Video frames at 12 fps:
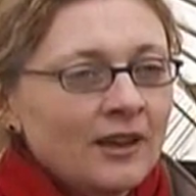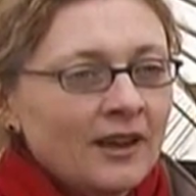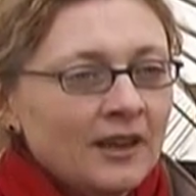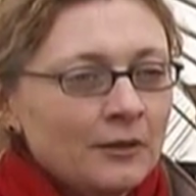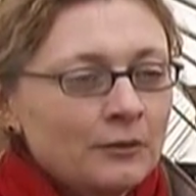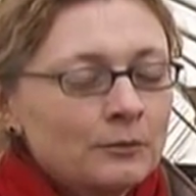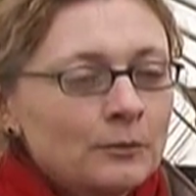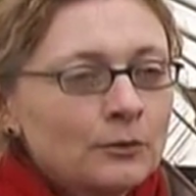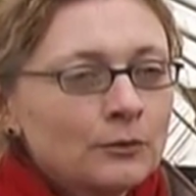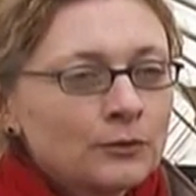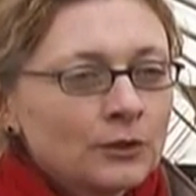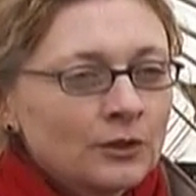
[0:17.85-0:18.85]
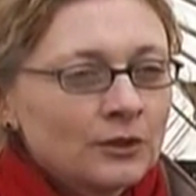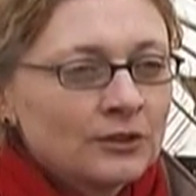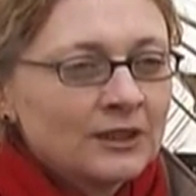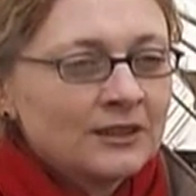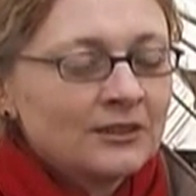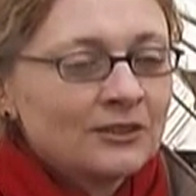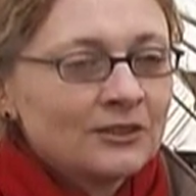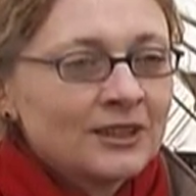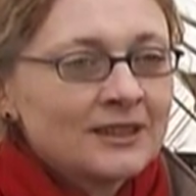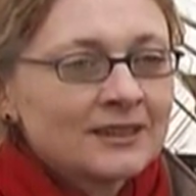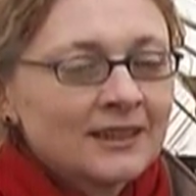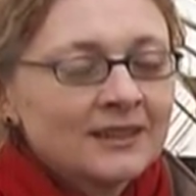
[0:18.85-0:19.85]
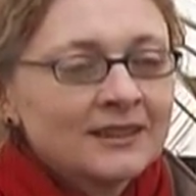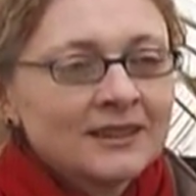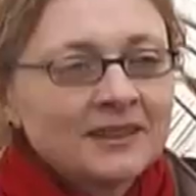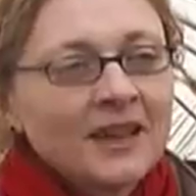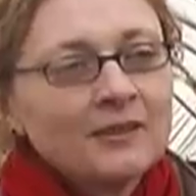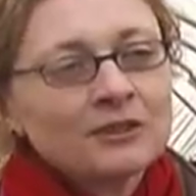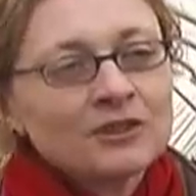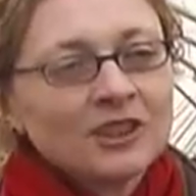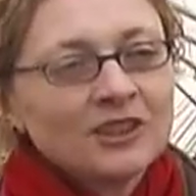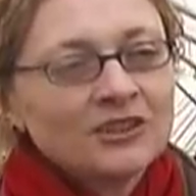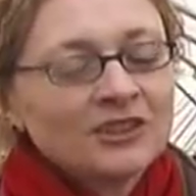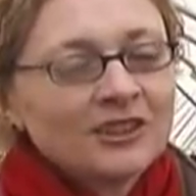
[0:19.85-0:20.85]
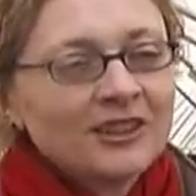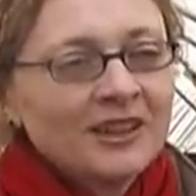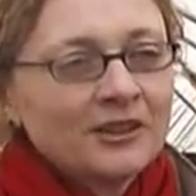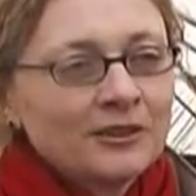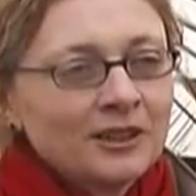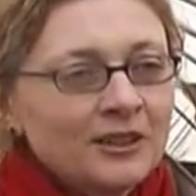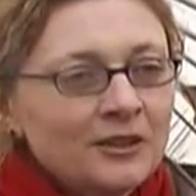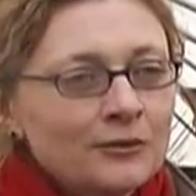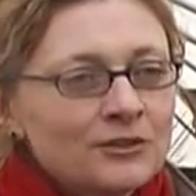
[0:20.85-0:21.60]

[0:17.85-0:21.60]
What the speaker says: I have moved on into the exciting and ever-changing area of